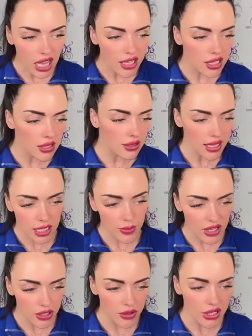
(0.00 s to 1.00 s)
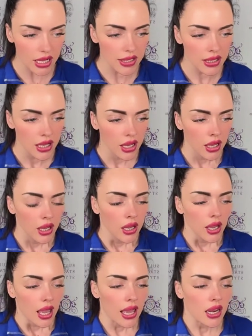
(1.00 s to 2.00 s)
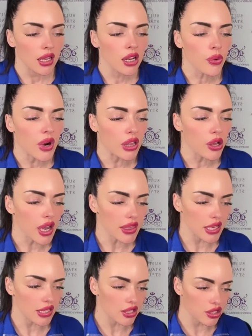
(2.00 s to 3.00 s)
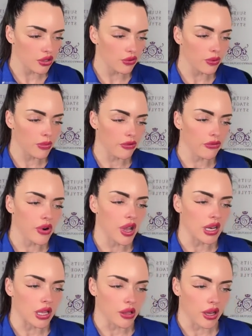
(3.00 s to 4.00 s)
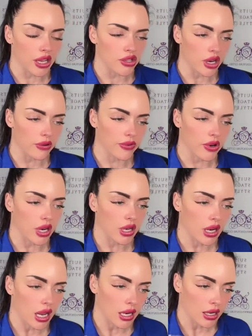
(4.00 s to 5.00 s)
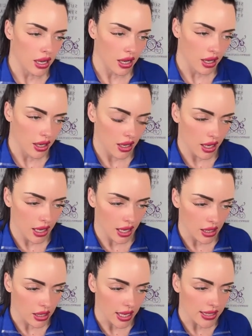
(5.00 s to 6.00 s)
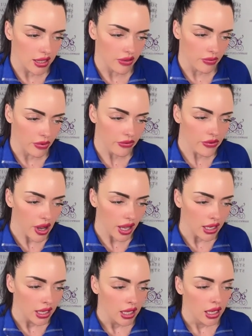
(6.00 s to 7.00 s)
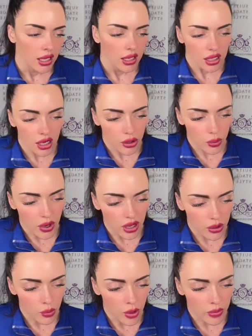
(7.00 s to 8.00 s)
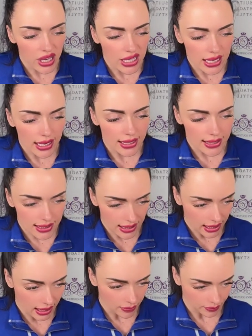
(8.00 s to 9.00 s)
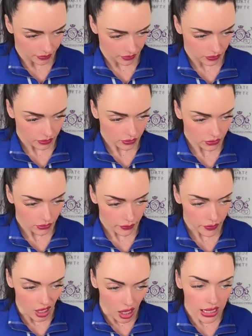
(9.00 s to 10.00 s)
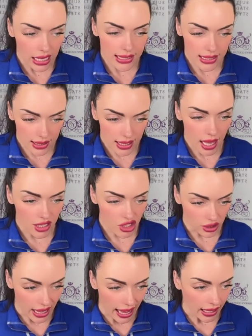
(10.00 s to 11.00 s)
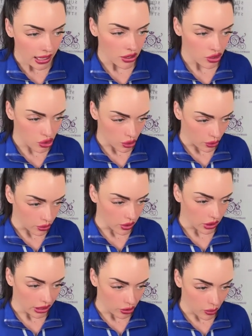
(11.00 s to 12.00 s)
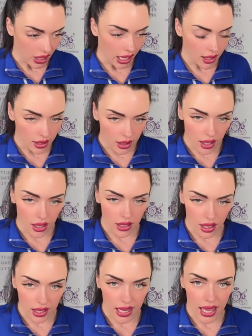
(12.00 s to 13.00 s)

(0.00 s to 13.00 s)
That's that's my two cents. And you know, when I look at these two from the front, I look at Jennifer and and uh, and Alessia from the front. You know, the the one place I can see Alessia is kind of lacking in the shoulder a little bit, and